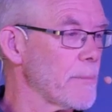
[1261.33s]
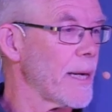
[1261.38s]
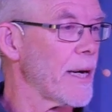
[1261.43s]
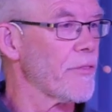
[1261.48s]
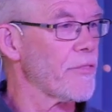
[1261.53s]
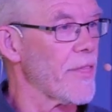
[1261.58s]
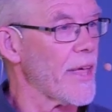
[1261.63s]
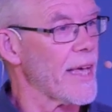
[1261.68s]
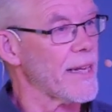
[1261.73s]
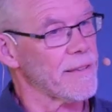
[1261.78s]

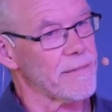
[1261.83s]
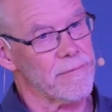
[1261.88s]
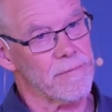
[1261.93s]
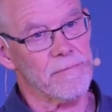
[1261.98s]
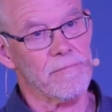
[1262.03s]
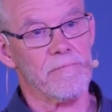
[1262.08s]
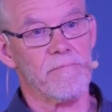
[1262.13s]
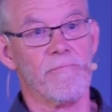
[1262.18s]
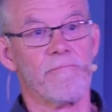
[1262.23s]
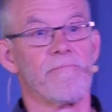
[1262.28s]
about that
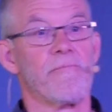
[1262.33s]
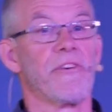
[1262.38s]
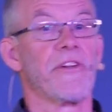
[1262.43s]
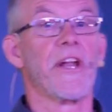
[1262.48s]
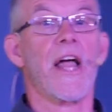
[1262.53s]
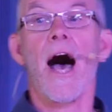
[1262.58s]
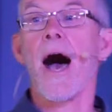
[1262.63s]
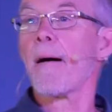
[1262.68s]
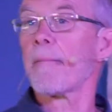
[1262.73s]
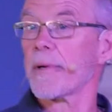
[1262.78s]

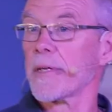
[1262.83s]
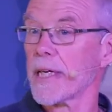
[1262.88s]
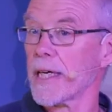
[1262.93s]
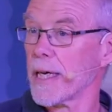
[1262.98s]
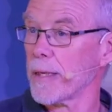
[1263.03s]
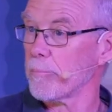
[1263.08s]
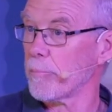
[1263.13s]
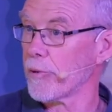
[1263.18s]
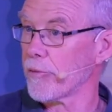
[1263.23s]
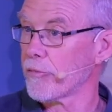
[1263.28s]

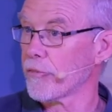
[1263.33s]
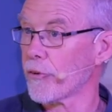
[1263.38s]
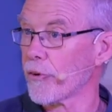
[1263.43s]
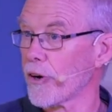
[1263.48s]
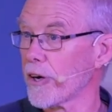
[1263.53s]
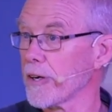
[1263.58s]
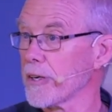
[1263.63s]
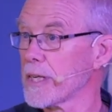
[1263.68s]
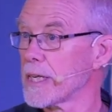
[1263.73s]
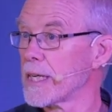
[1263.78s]
phenomenon
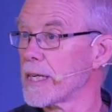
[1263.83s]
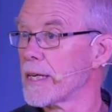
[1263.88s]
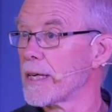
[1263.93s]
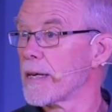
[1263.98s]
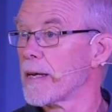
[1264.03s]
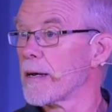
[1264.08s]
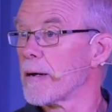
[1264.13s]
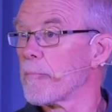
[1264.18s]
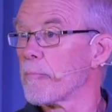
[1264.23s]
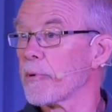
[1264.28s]
before,
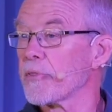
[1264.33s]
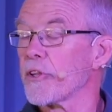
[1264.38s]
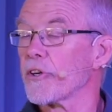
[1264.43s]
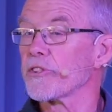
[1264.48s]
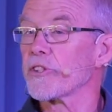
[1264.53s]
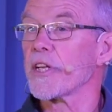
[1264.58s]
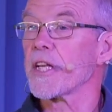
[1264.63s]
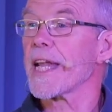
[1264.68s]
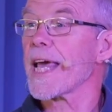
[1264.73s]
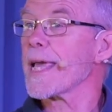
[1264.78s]
but
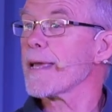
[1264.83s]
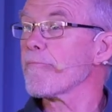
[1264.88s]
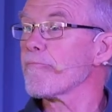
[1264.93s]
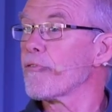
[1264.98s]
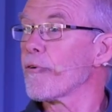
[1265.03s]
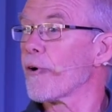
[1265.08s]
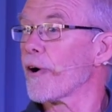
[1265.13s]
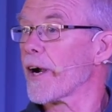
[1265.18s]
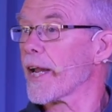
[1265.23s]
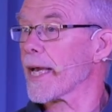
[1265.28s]
there's a name
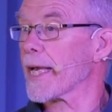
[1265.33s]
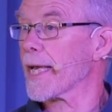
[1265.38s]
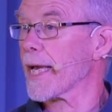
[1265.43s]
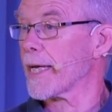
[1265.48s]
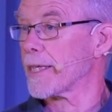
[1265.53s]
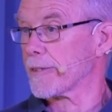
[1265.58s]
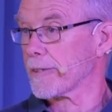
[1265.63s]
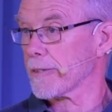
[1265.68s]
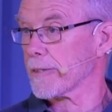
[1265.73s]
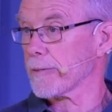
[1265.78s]
for it, I
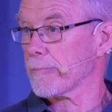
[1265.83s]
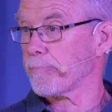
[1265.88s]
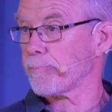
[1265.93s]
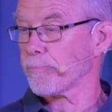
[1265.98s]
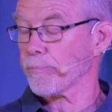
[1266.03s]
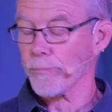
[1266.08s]
guess.